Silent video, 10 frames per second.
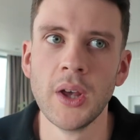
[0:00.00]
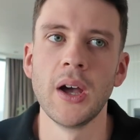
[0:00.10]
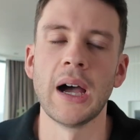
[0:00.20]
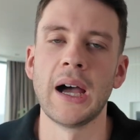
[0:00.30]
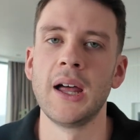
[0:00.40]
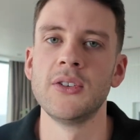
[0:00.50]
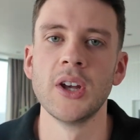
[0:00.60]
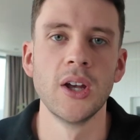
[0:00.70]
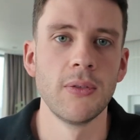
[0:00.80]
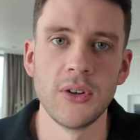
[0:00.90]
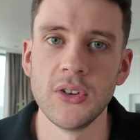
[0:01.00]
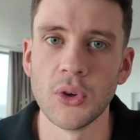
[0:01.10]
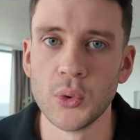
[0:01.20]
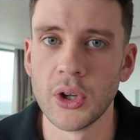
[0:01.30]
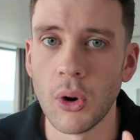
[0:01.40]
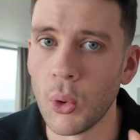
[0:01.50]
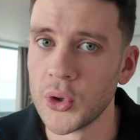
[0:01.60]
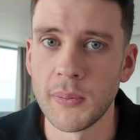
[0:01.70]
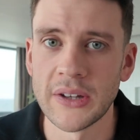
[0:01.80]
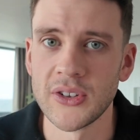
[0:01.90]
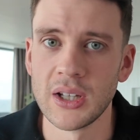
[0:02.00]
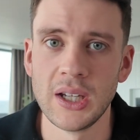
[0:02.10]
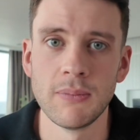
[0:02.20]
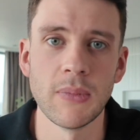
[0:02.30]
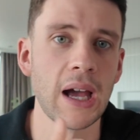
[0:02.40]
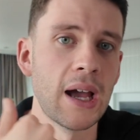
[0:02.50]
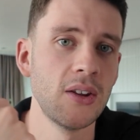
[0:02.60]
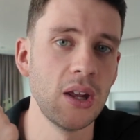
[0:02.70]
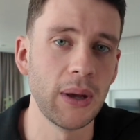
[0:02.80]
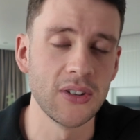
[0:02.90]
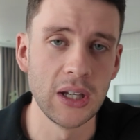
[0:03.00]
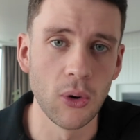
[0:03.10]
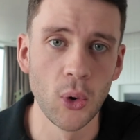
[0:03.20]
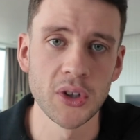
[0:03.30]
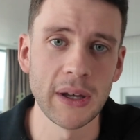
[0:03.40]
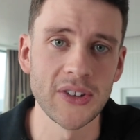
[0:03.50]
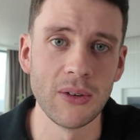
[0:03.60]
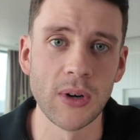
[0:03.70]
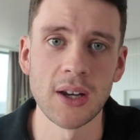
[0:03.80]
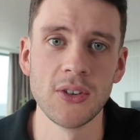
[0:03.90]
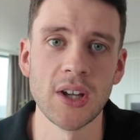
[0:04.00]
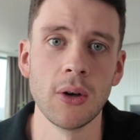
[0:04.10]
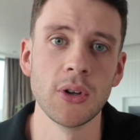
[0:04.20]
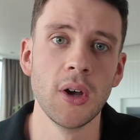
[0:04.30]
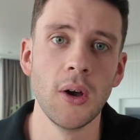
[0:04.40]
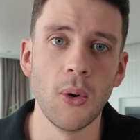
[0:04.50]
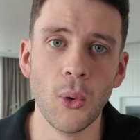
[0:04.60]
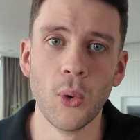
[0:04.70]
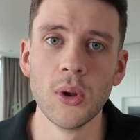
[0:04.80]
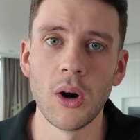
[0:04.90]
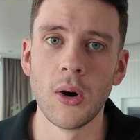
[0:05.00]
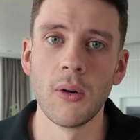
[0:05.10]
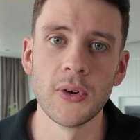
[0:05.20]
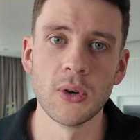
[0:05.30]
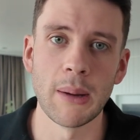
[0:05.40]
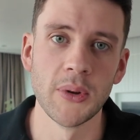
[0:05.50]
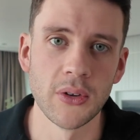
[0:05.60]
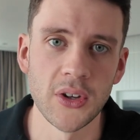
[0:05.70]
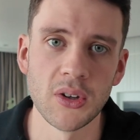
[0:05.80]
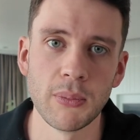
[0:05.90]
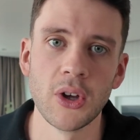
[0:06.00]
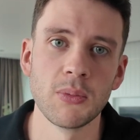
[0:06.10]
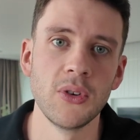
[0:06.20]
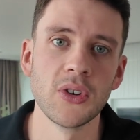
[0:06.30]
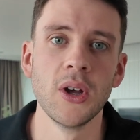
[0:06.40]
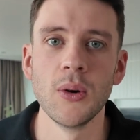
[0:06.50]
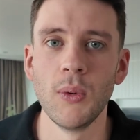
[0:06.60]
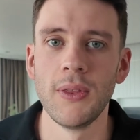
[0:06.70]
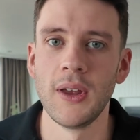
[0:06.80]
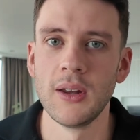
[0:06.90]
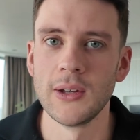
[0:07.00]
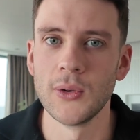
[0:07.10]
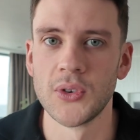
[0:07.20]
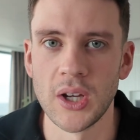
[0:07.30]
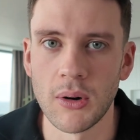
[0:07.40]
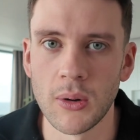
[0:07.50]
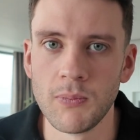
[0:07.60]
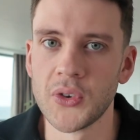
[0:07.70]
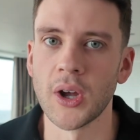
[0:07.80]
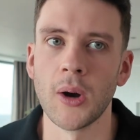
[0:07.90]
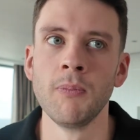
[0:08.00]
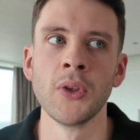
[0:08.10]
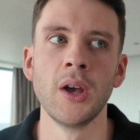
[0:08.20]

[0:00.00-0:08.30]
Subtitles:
And this is all done automatically, and it basically automatically reconciles all of your Amazon disbursements within your Zero. So